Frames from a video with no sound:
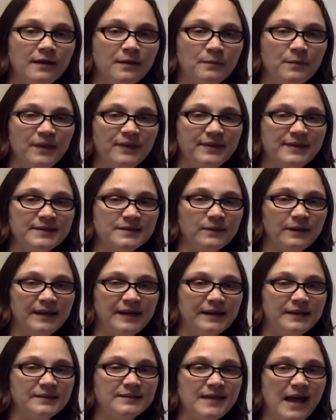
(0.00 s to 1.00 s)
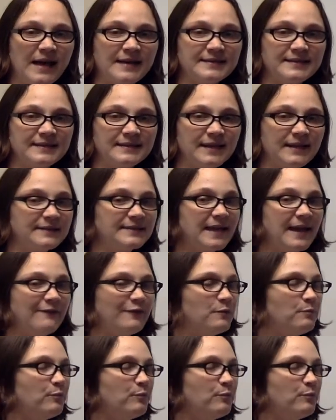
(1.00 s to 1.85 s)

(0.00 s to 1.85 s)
But this one here does. It does have a